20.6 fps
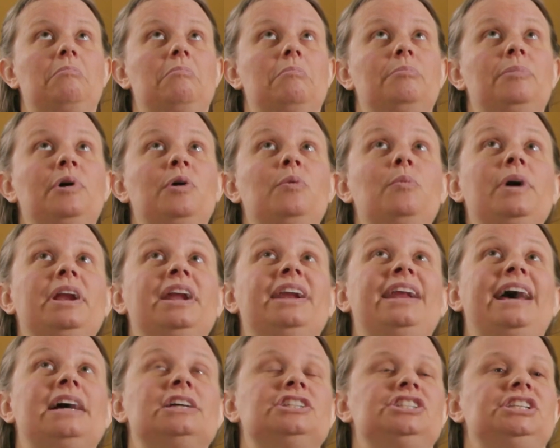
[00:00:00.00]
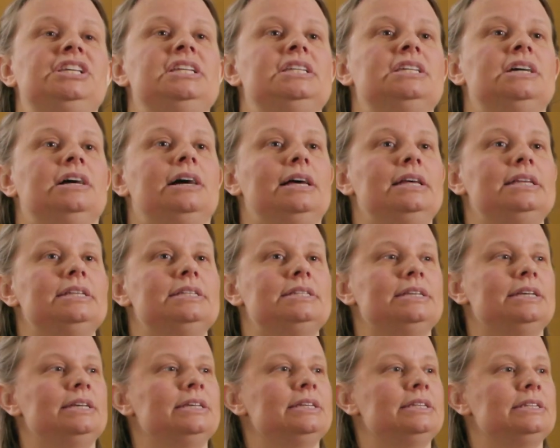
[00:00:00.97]
but what it actually does
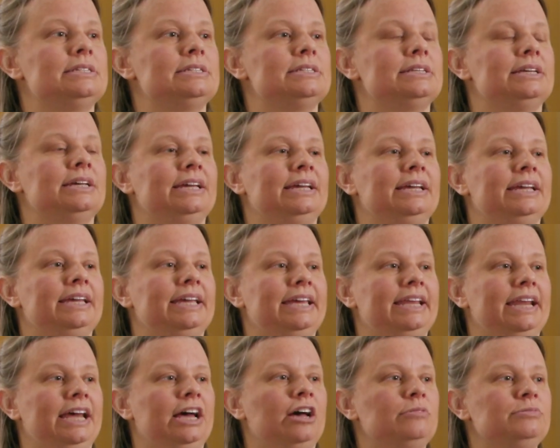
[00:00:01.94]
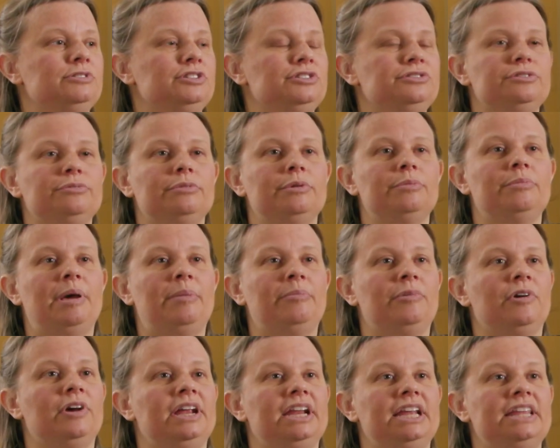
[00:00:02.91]
is it helps you to
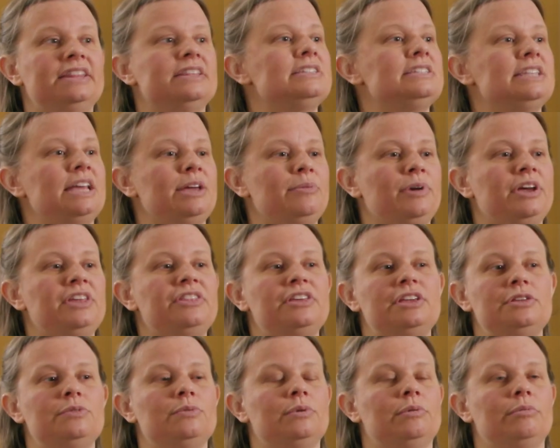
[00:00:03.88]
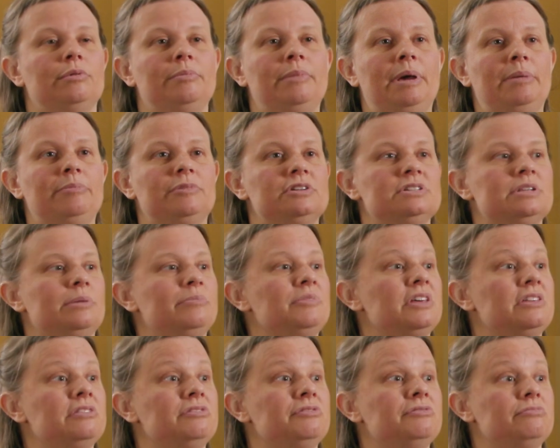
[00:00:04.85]
remember it in the same way that you would remember
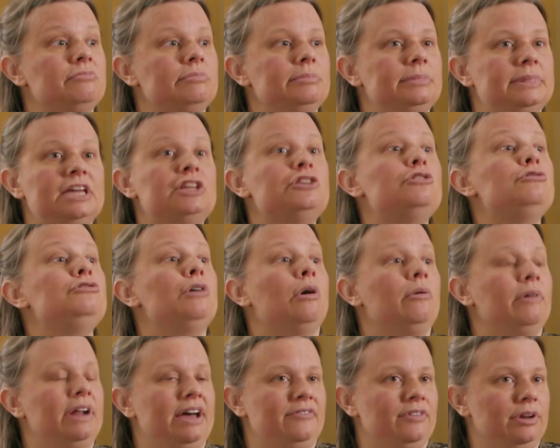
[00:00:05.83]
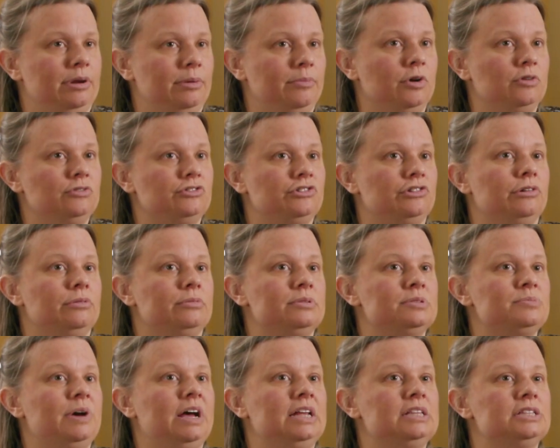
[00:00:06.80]
something that you don't have an emotional
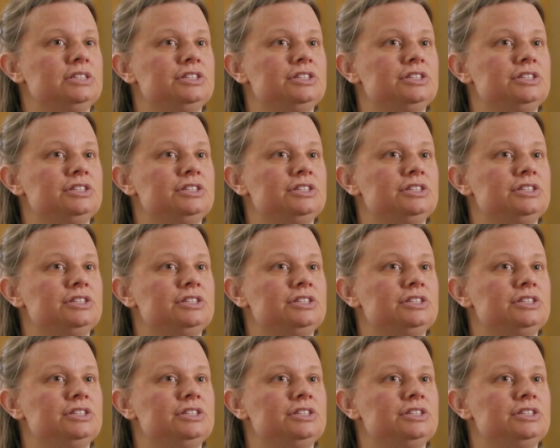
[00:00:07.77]
response